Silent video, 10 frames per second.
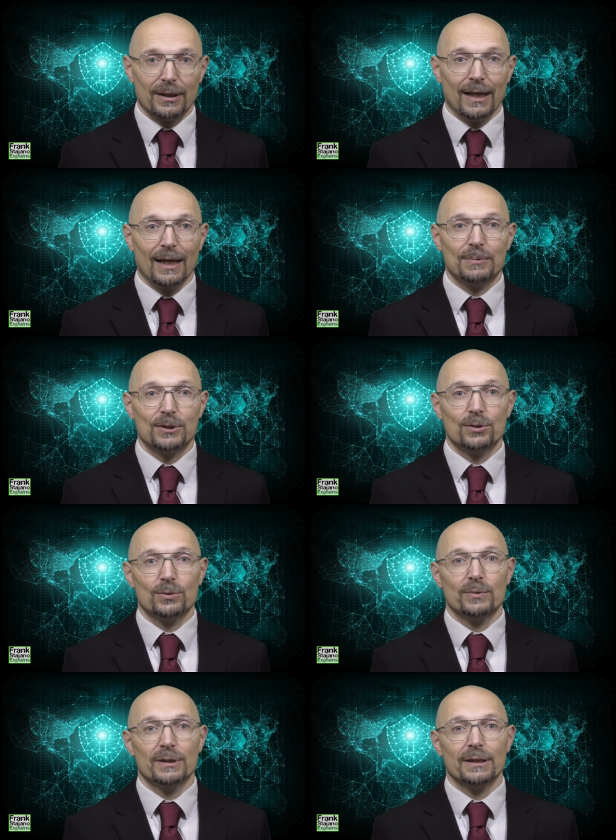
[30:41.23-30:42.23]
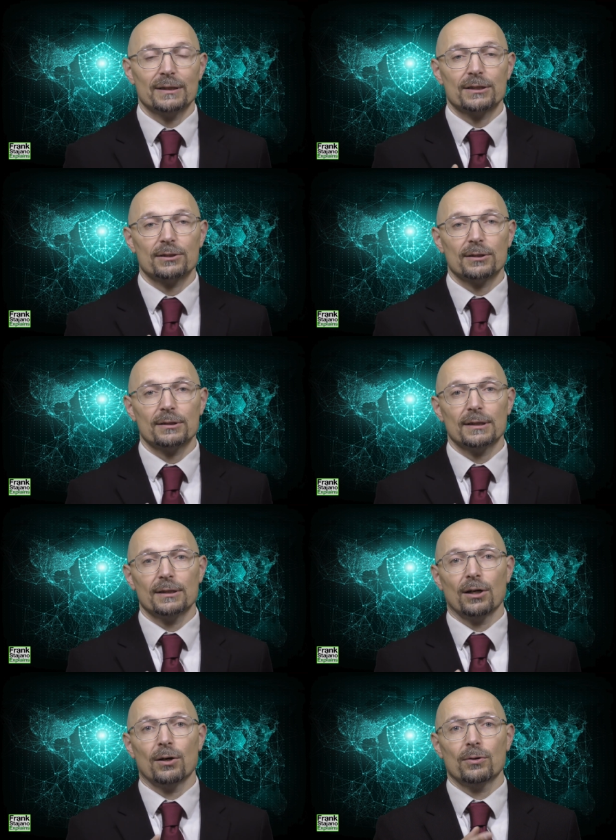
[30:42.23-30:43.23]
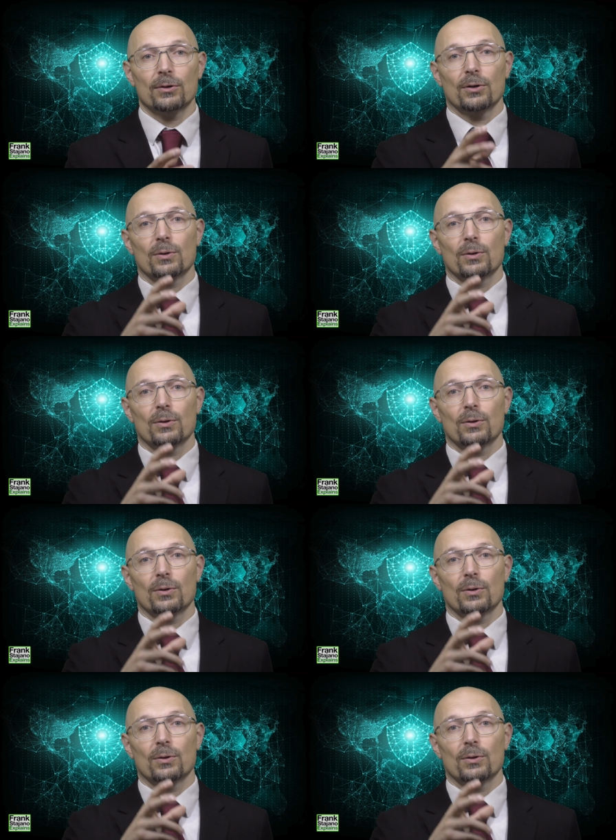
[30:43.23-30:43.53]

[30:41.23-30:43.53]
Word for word: helps you with the uncertainty on